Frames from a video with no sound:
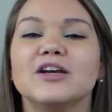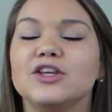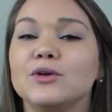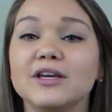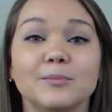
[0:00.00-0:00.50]

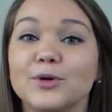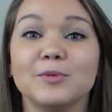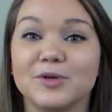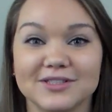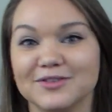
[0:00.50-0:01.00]
You can get
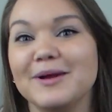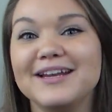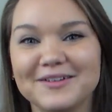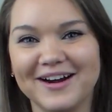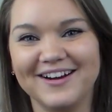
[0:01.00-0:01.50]
books from
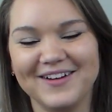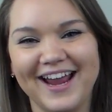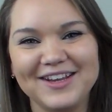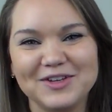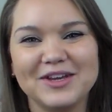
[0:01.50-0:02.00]
anywhere,
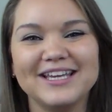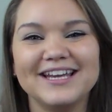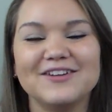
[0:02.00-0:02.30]
right? You can